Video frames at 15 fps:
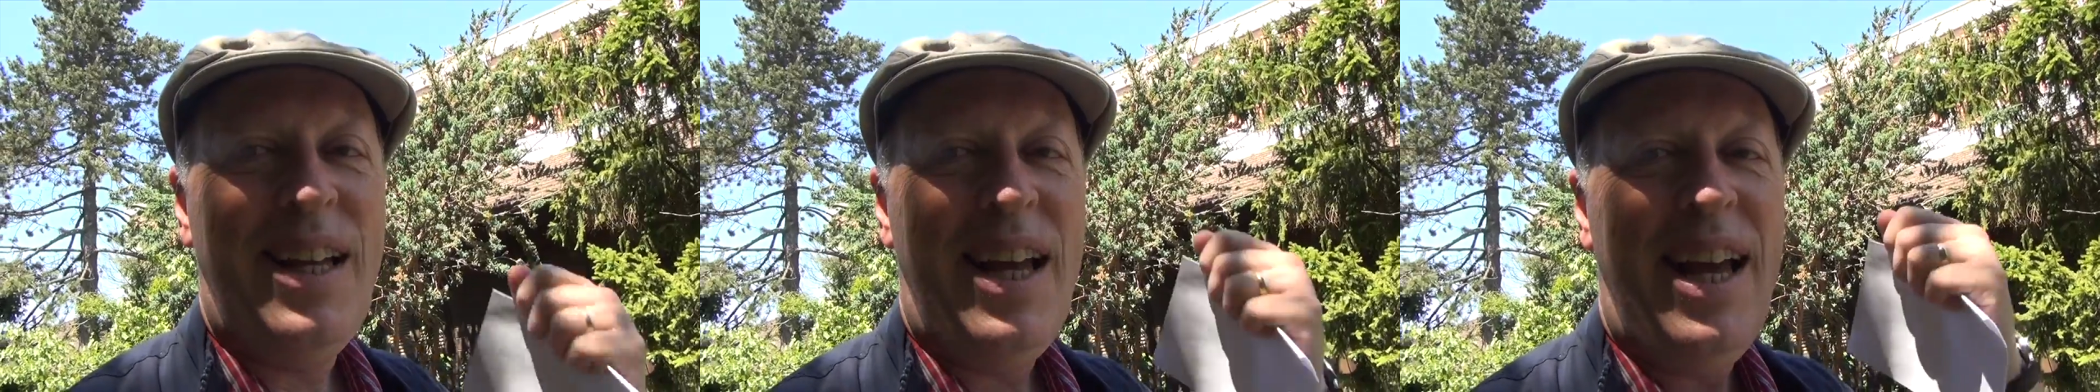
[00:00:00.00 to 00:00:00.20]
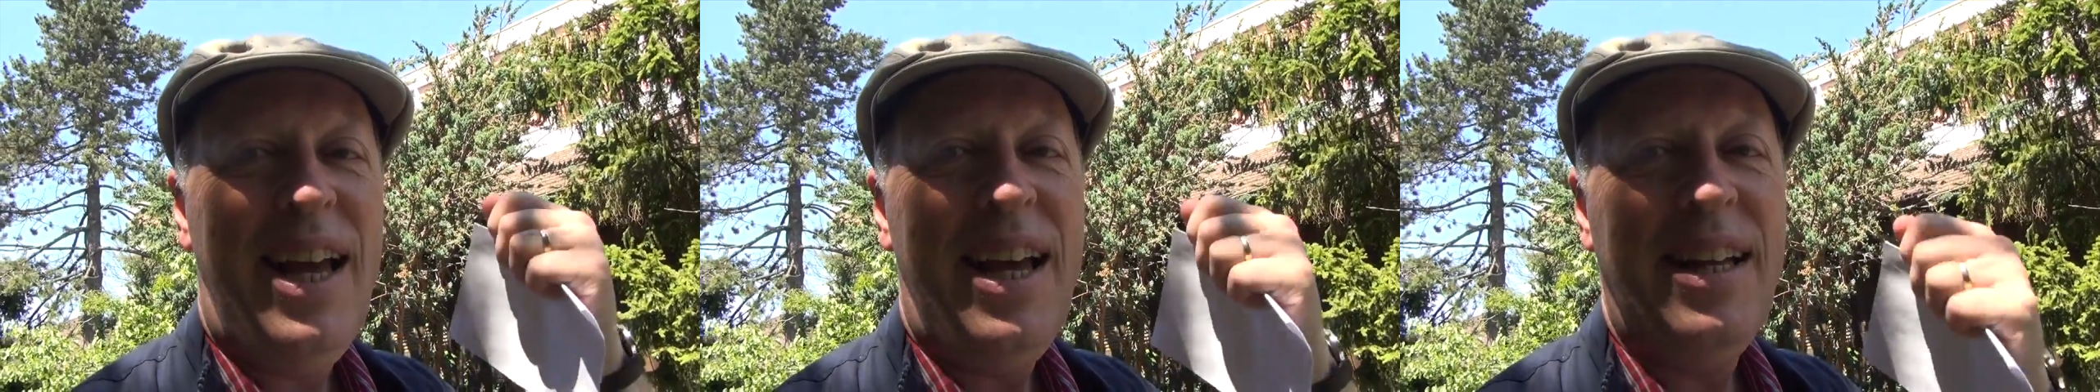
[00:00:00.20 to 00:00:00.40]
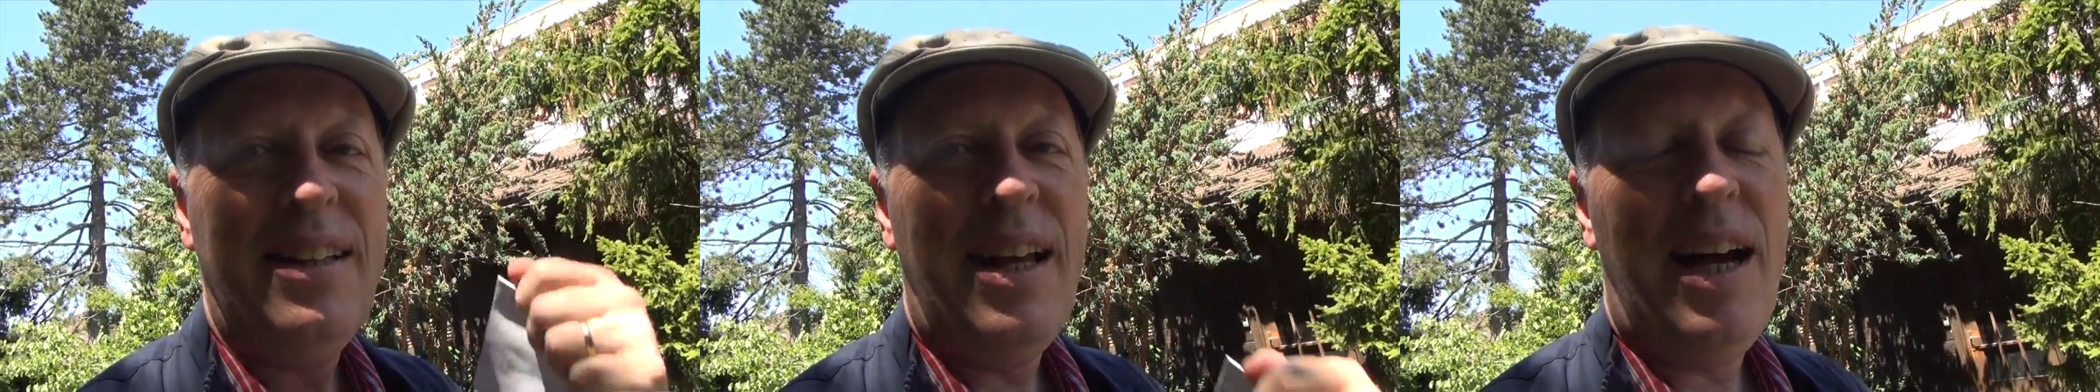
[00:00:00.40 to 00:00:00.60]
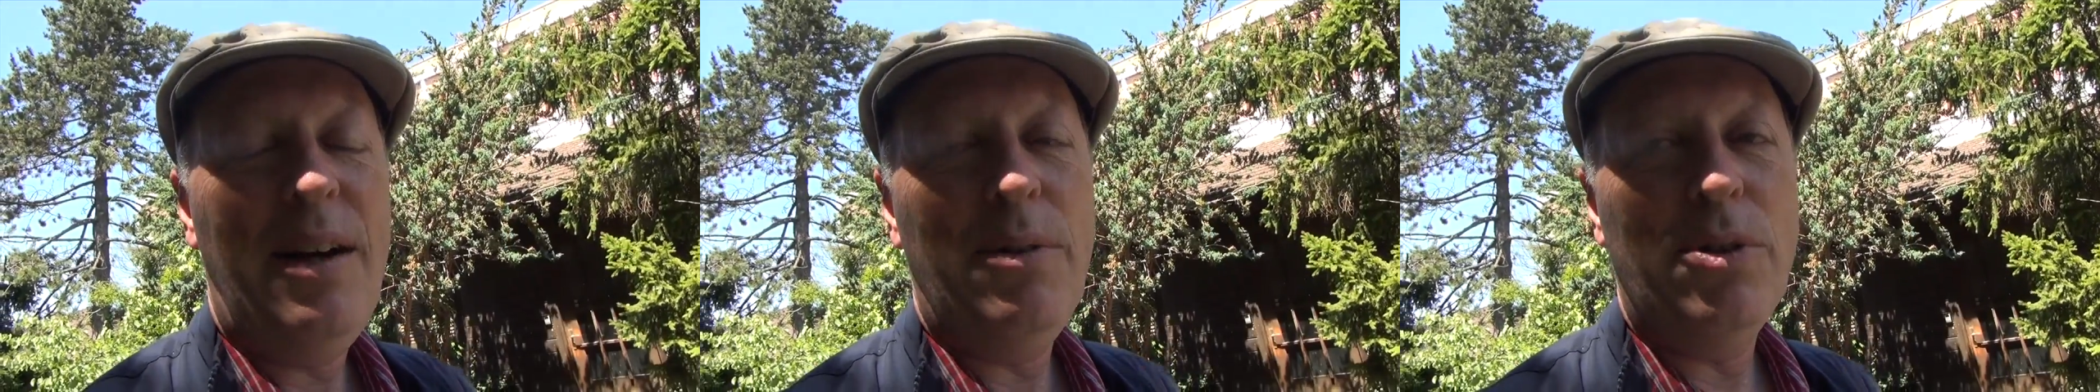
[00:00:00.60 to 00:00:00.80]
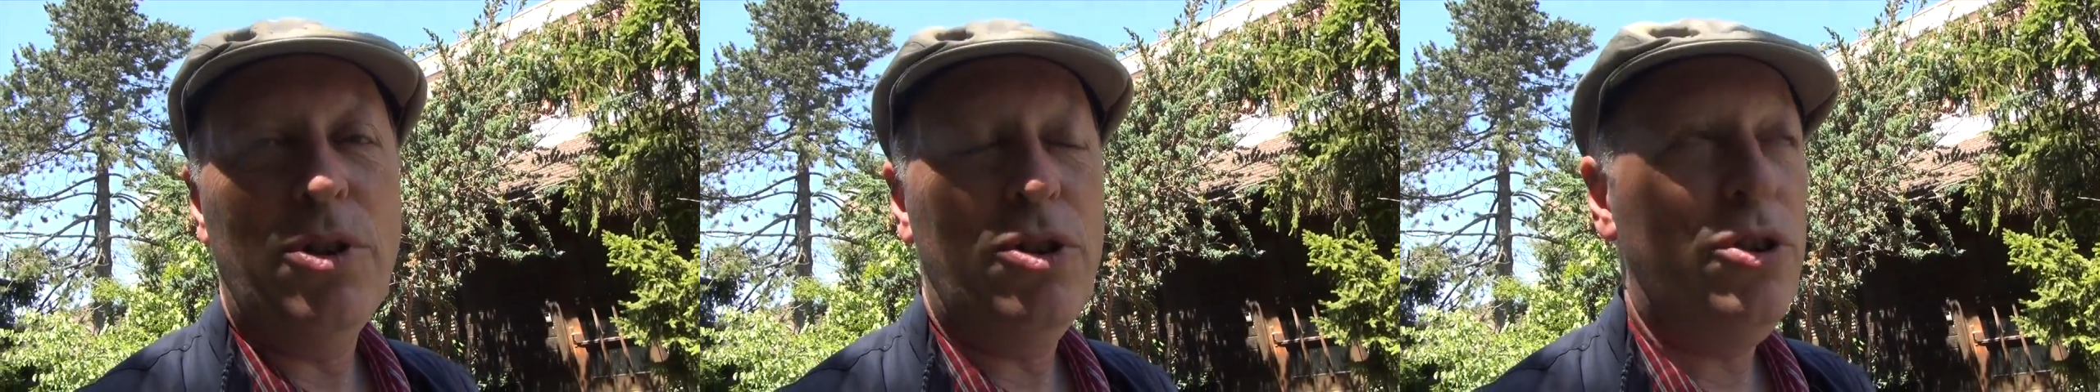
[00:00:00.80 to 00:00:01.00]
And
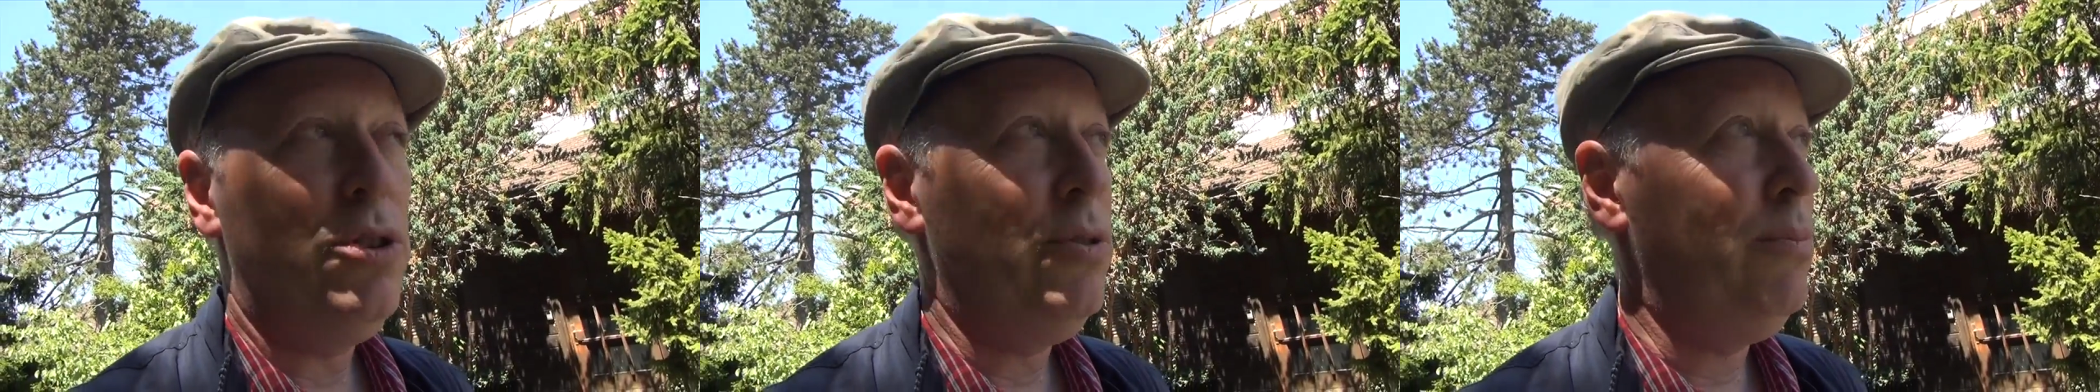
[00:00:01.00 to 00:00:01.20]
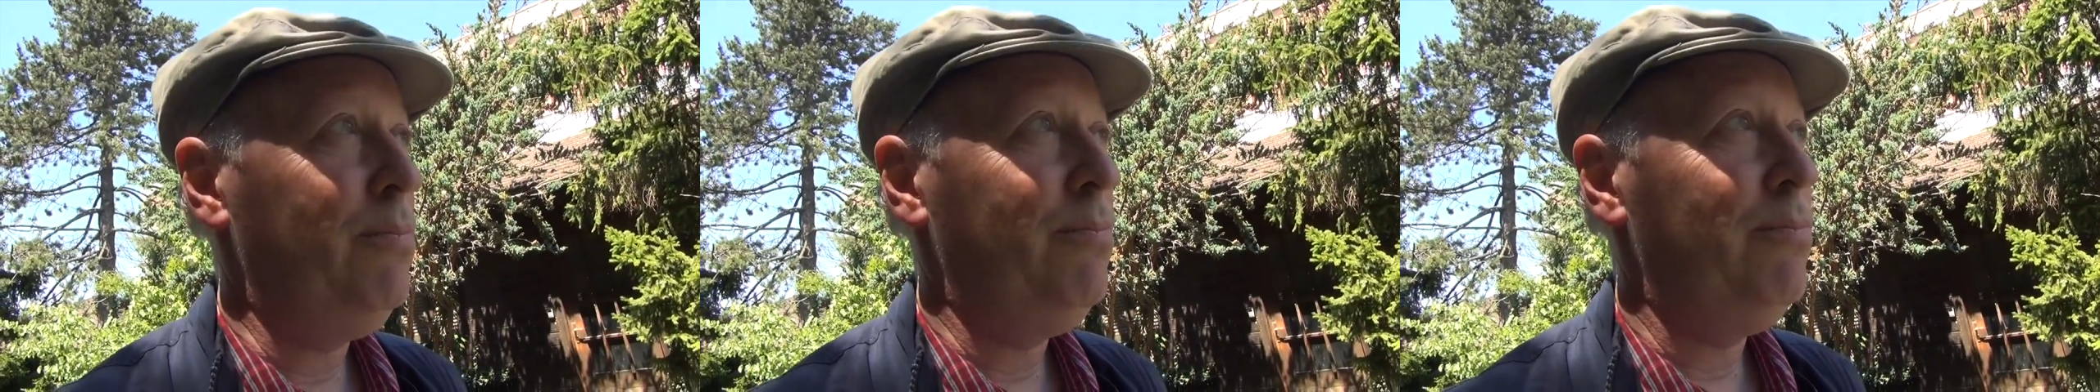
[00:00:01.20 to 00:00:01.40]
that was